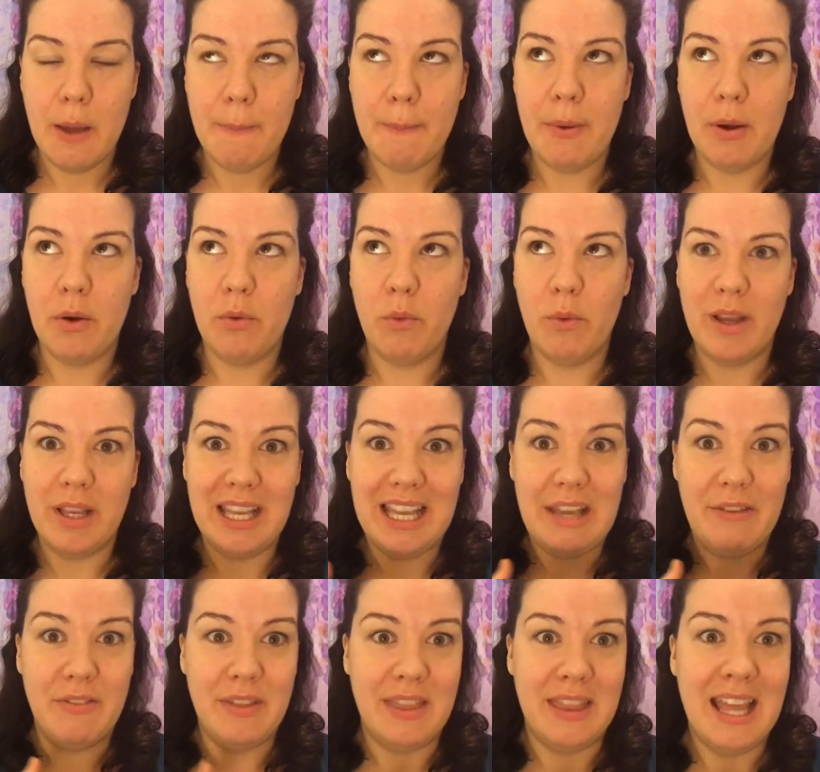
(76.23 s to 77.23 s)
But if we
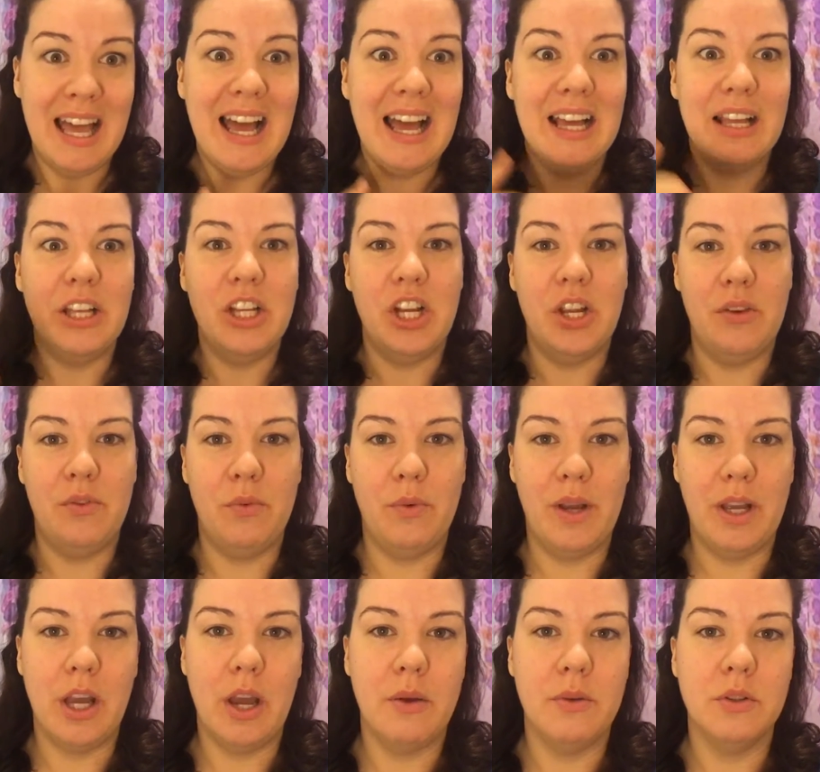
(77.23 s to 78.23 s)
even that, you know, if we're
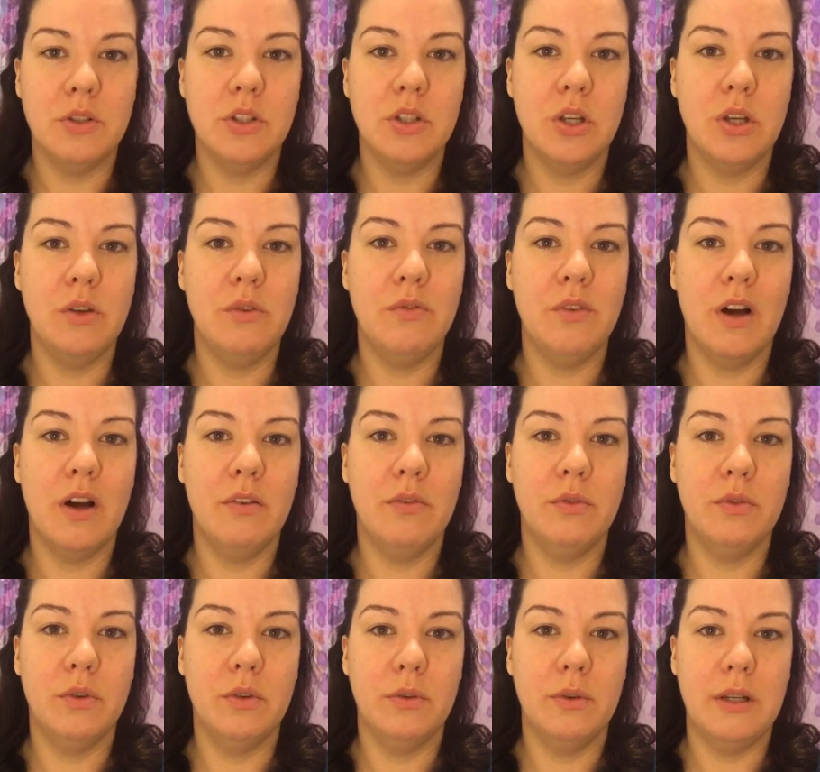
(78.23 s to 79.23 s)
going too far
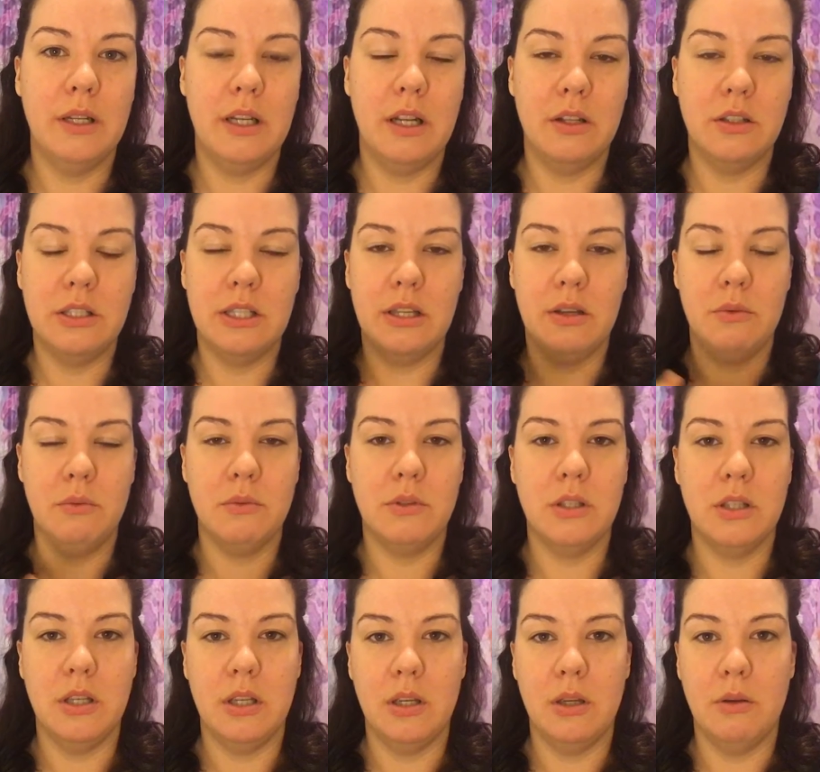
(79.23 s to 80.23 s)
for, you know,
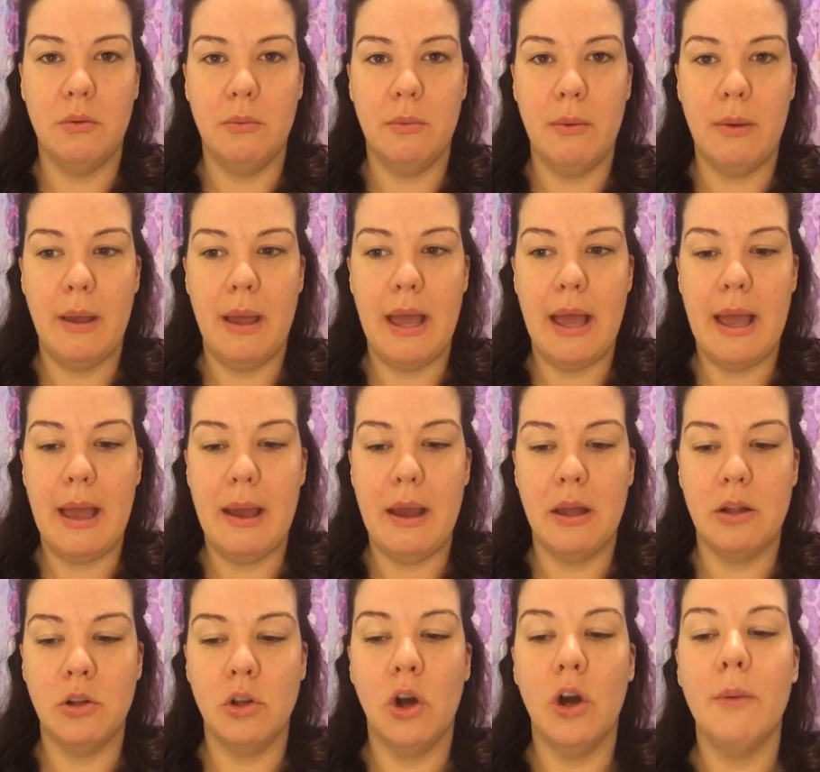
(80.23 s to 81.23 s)
to
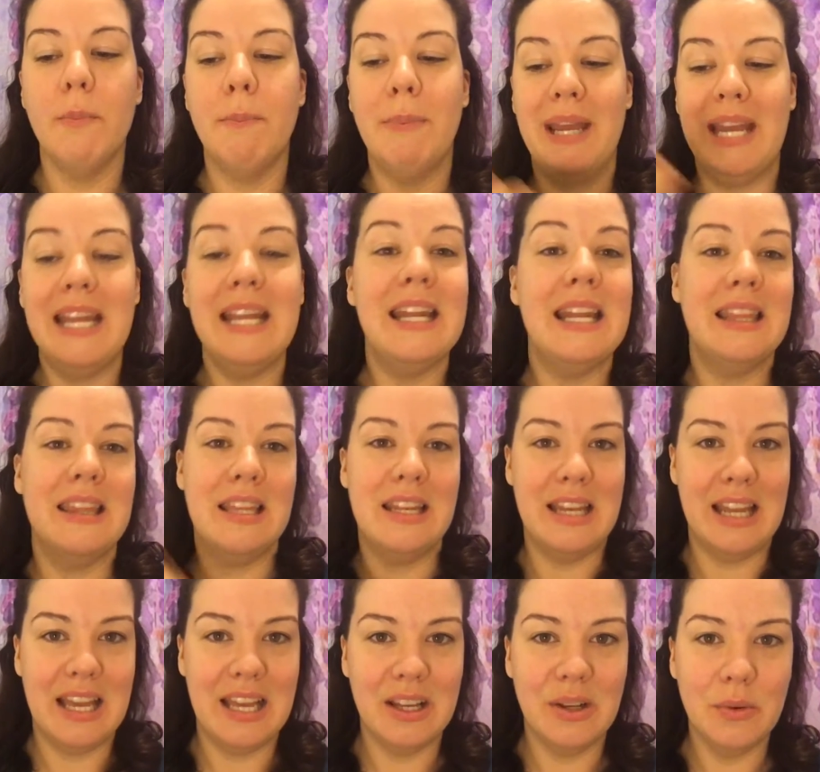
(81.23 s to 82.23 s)
not being in the
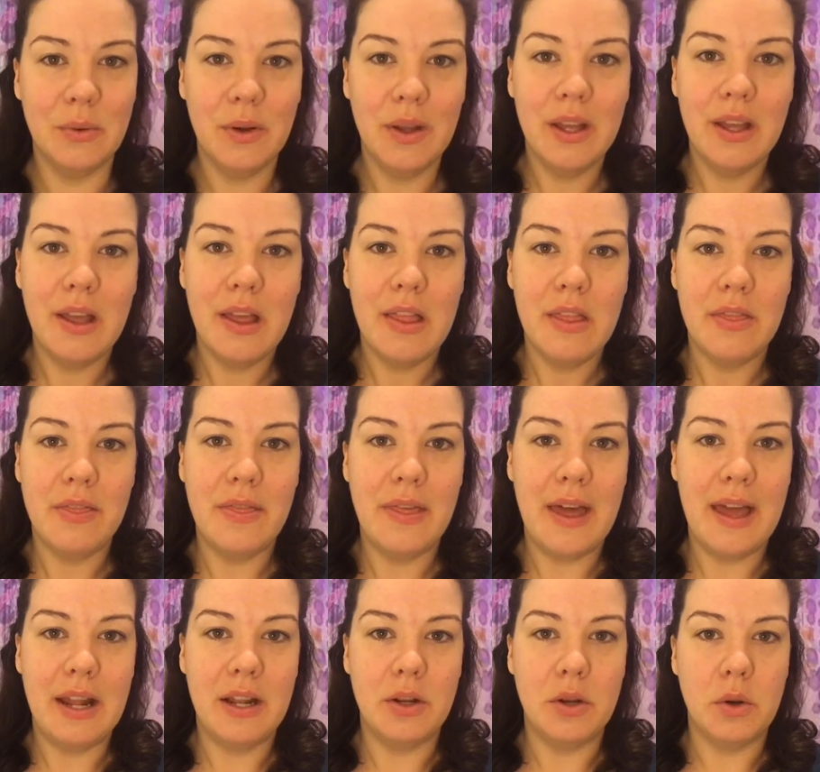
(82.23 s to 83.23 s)
now,
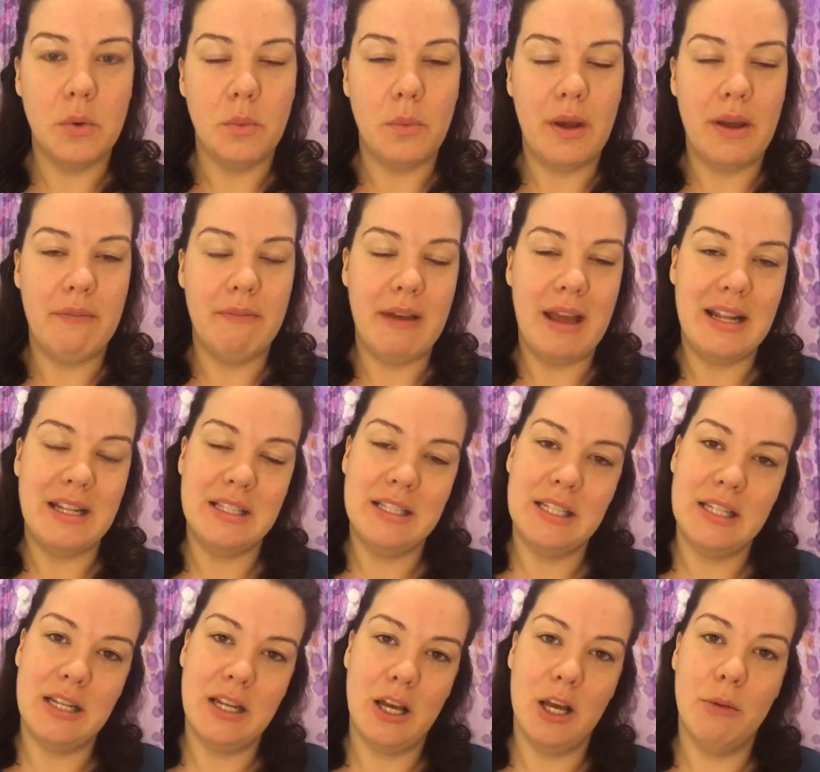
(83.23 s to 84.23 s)
then we're
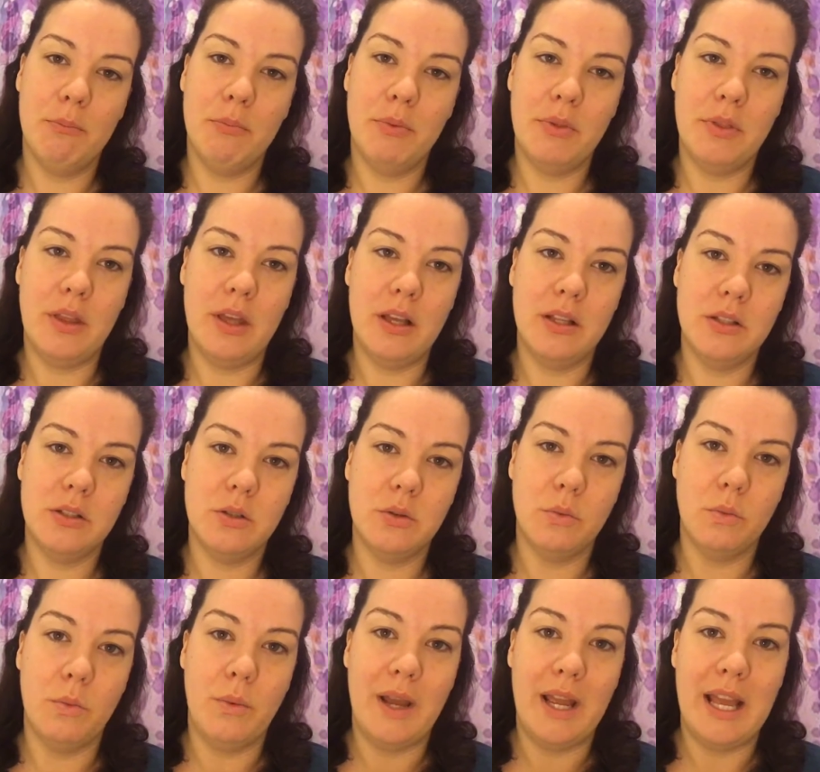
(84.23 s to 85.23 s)
ending up that
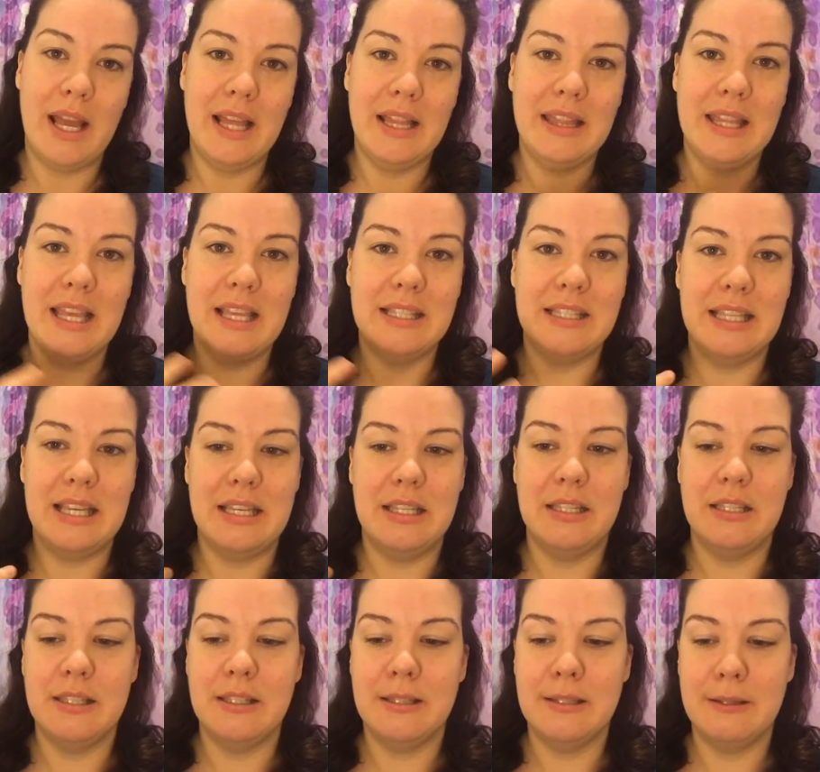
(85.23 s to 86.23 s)
we're, there's
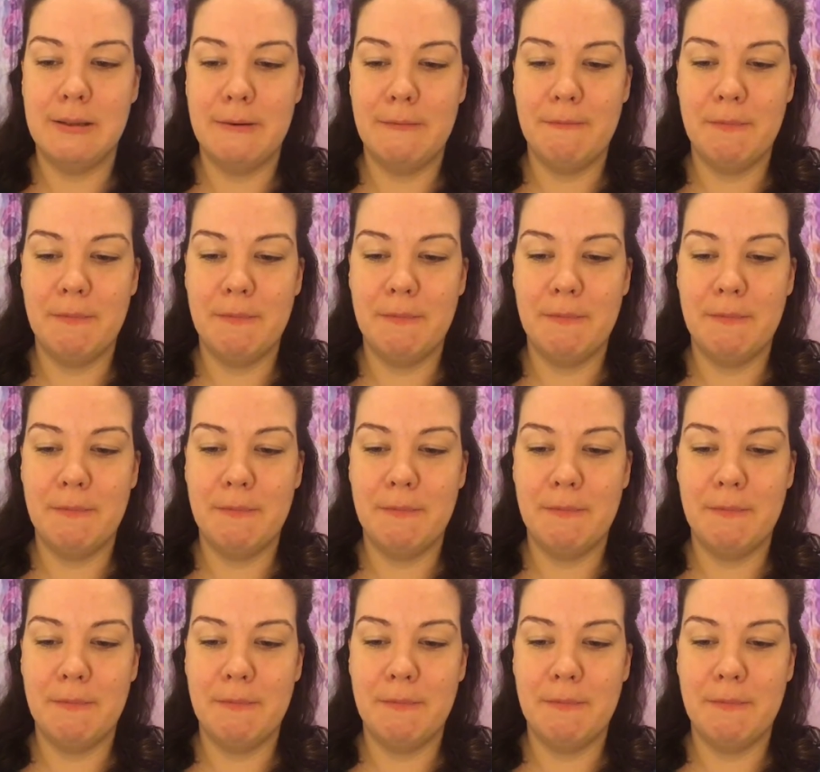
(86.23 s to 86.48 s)
this